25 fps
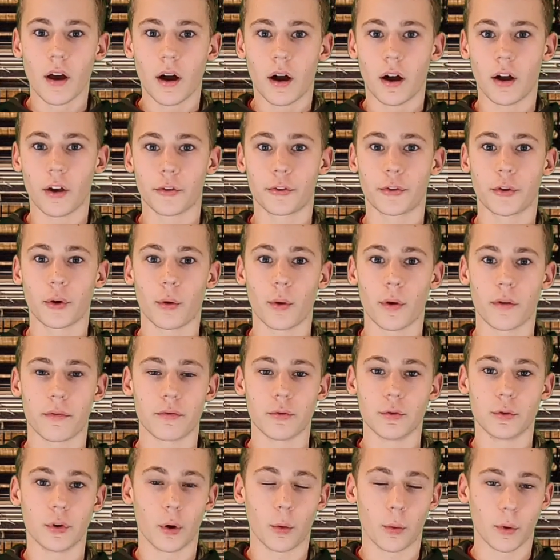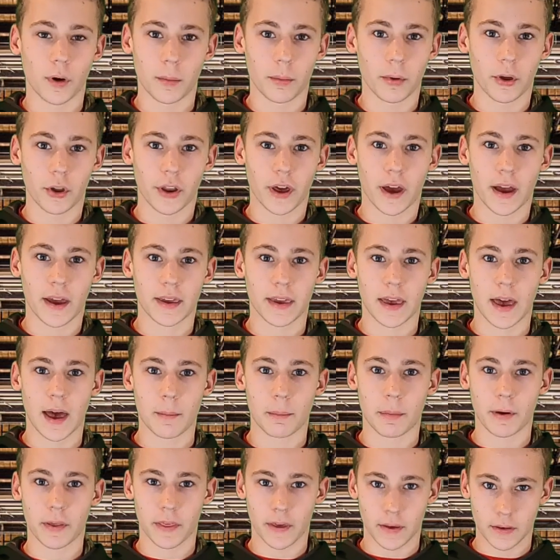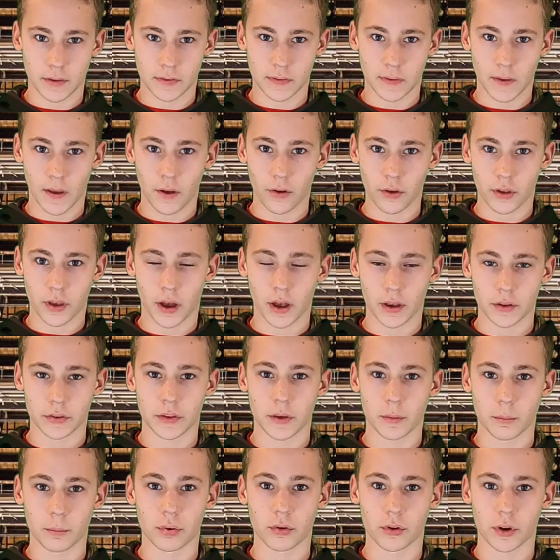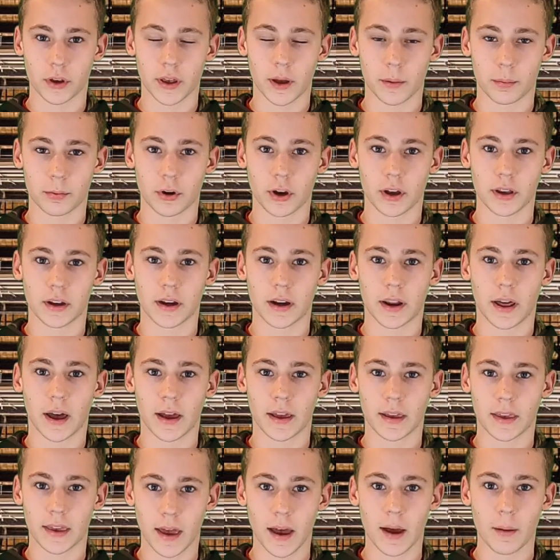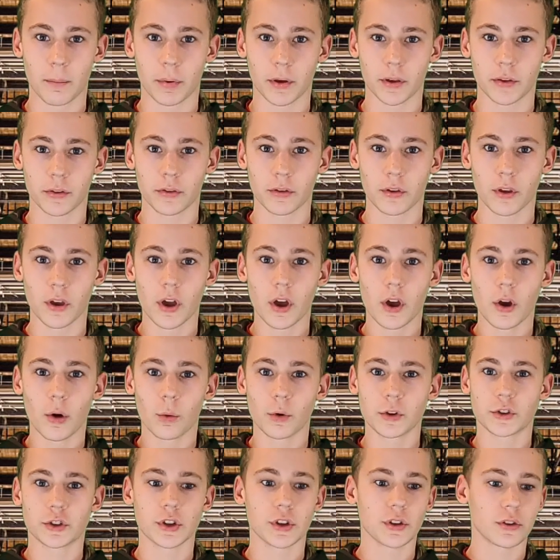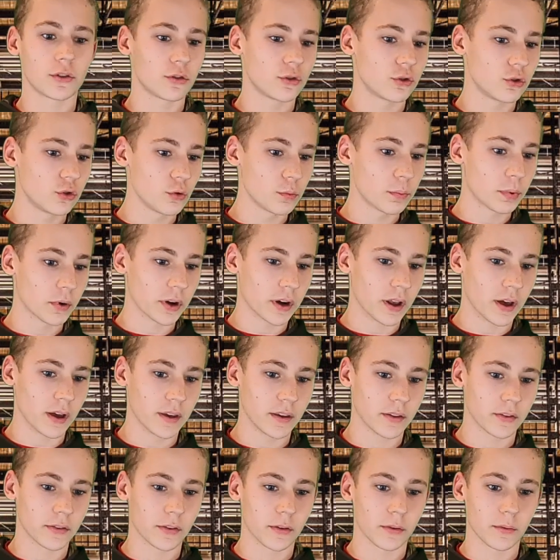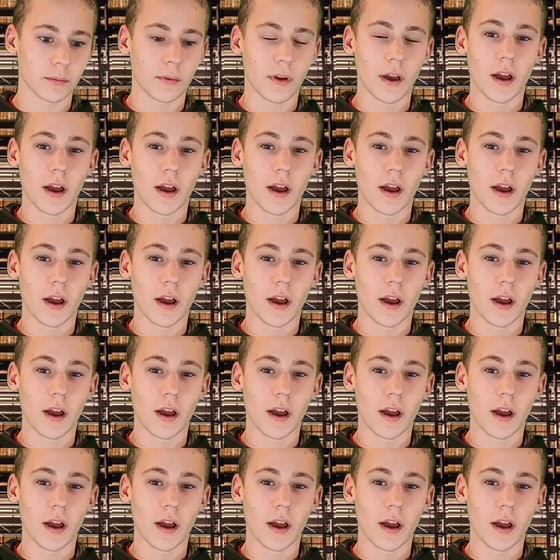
Also, if you don't want to build a high kappa, they sell custom pre-upgraded high kappas, which is super nice.